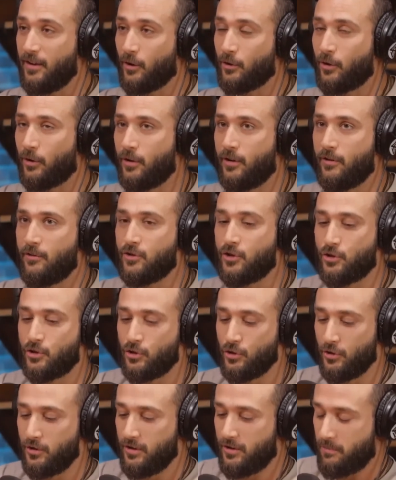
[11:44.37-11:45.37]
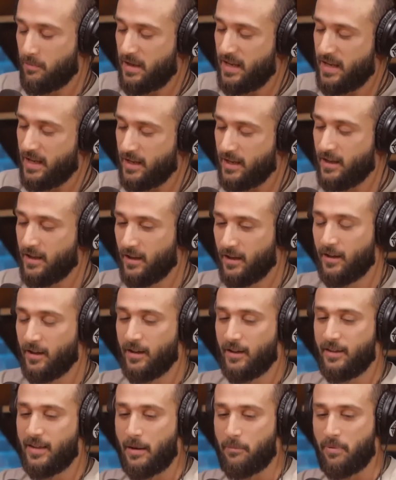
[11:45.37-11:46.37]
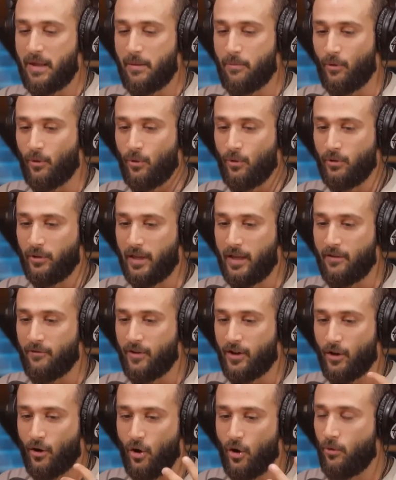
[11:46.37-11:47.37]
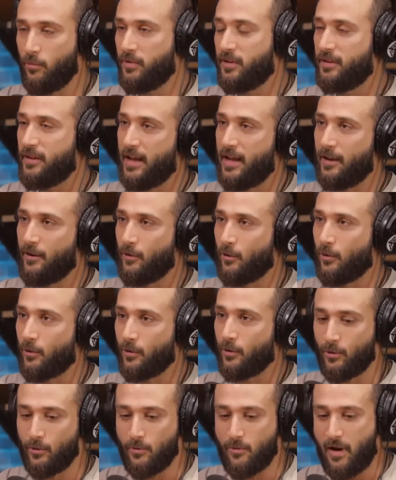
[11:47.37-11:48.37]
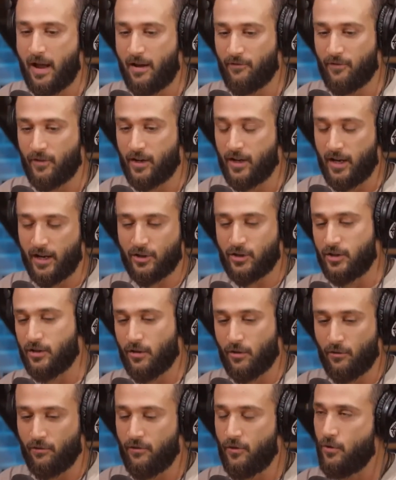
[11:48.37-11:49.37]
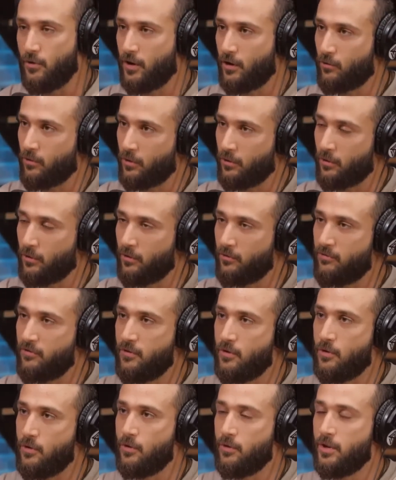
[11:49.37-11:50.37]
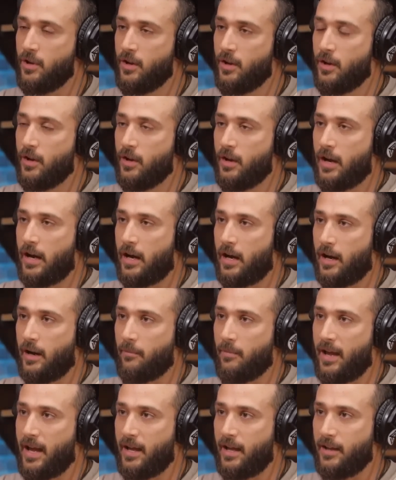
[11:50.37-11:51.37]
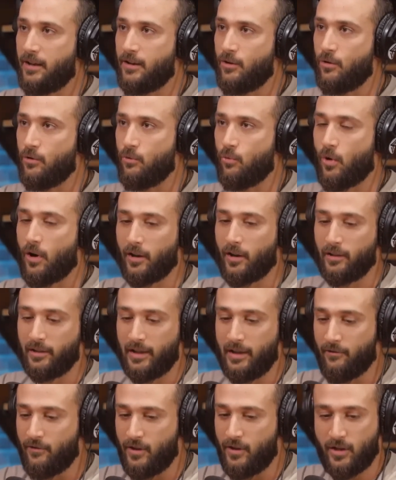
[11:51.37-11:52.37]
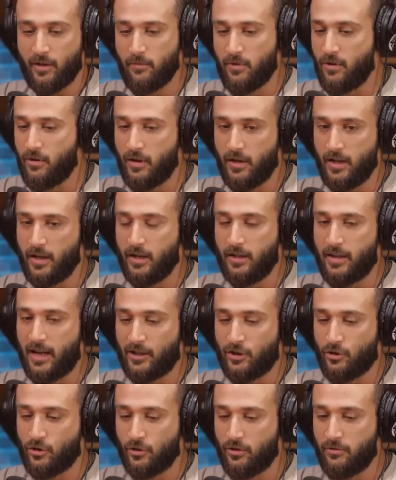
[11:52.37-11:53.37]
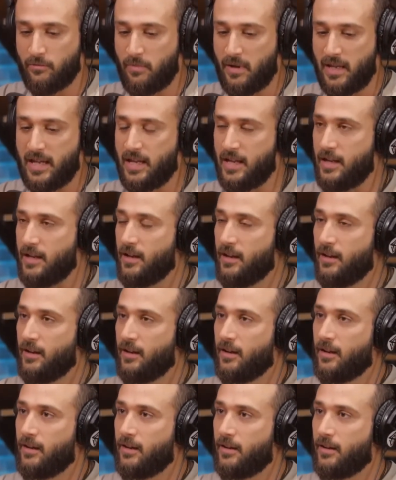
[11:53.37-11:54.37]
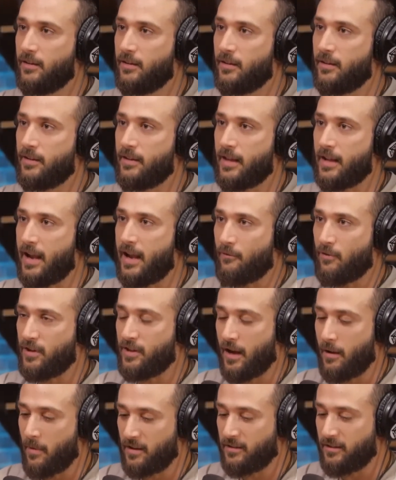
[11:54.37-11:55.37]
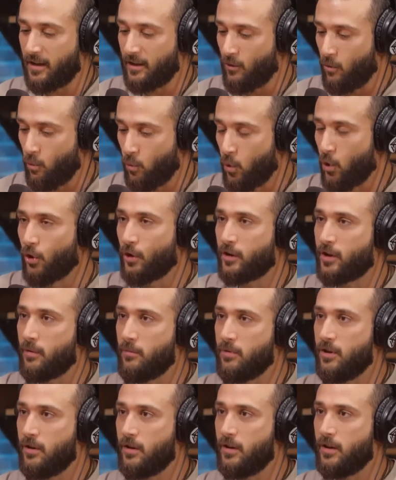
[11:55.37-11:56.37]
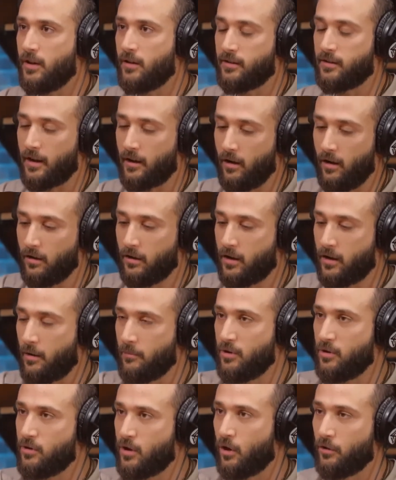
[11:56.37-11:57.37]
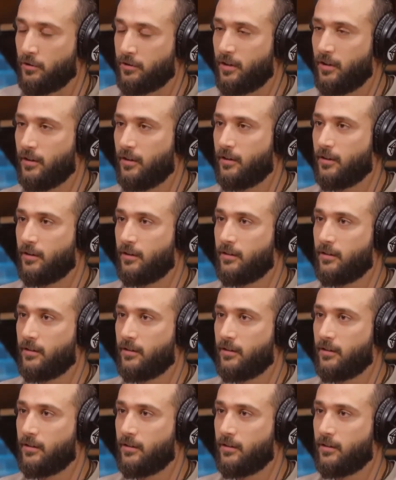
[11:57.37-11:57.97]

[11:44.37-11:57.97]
The alternative shouldn't be that people who live in a homestead or who have connection to their food and grow their own food and who want to live in community, that shouldn't be that every time I say the word community, it's like, oh, commune, cult,